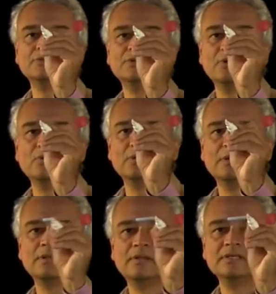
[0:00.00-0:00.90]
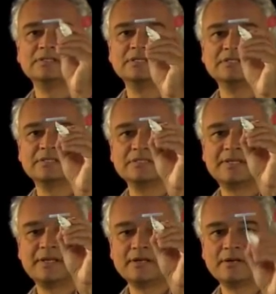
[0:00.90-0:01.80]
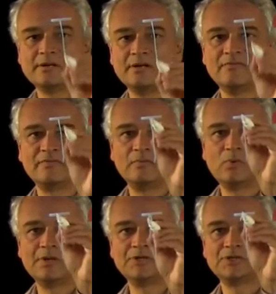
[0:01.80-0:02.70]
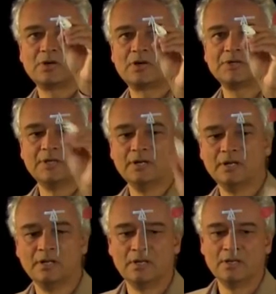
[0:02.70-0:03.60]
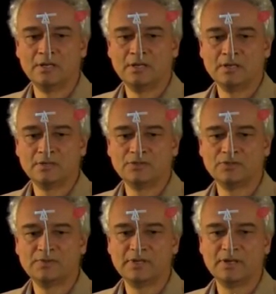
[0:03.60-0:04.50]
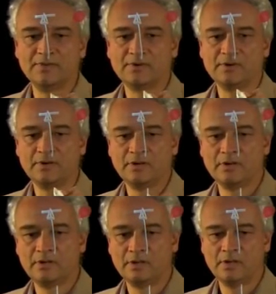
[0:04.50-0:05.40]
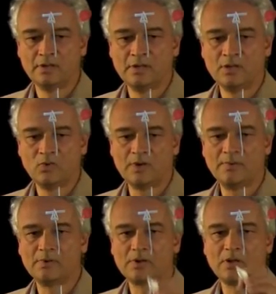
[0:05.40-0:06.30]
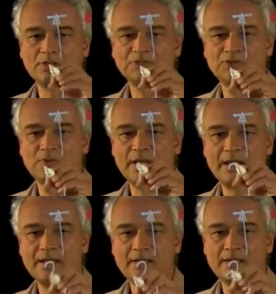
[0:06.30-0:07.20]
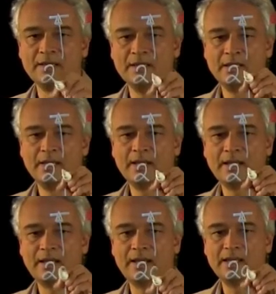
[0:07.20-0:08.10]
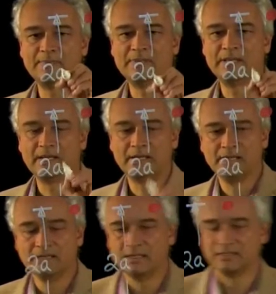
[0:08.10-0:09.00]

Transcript: So this distance here from one charge to the other, we will call 2a, a being